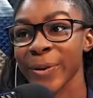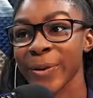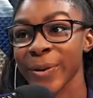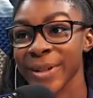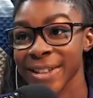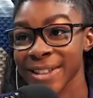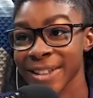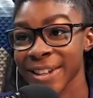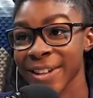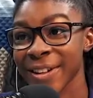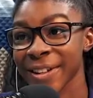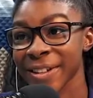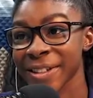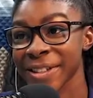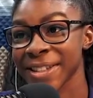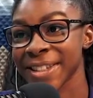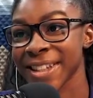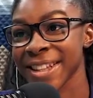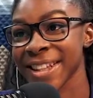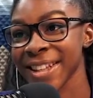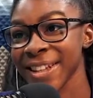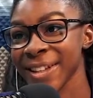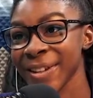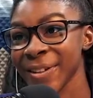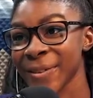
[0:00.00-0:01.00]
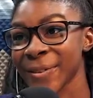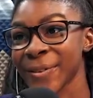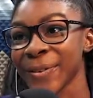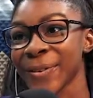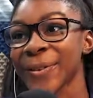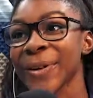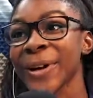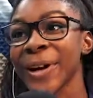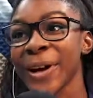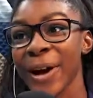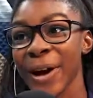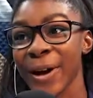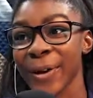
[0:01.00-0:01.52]
going to continue
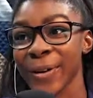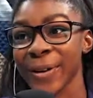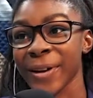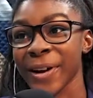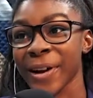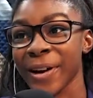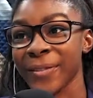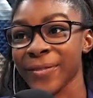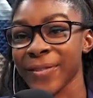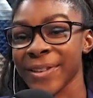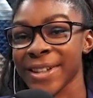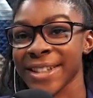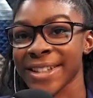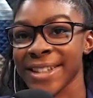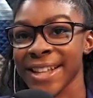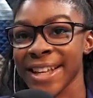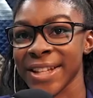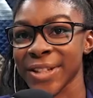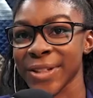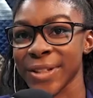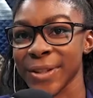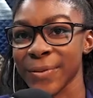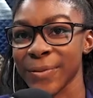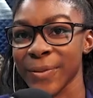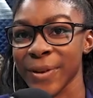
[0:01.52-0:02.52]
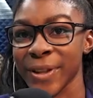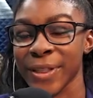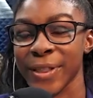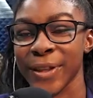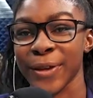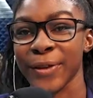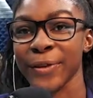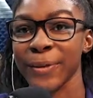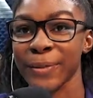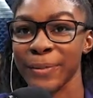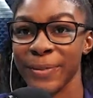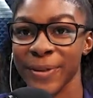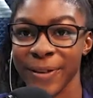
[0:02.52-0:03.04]
our conversation with
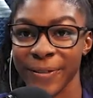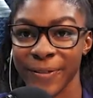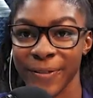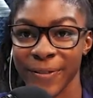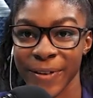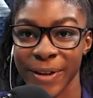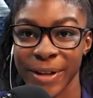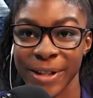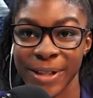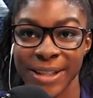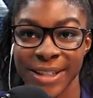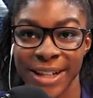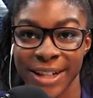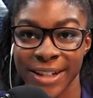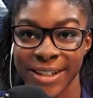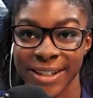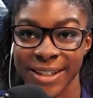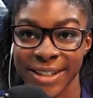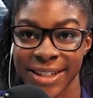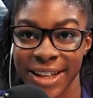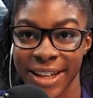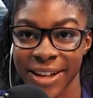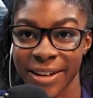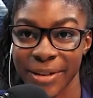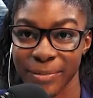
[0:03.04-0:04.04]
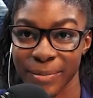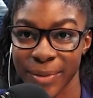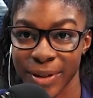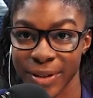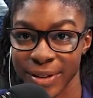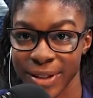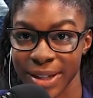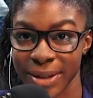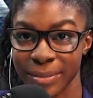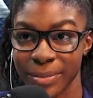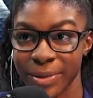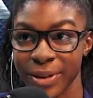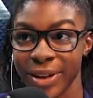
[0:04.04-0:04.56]
you, but first let us take a music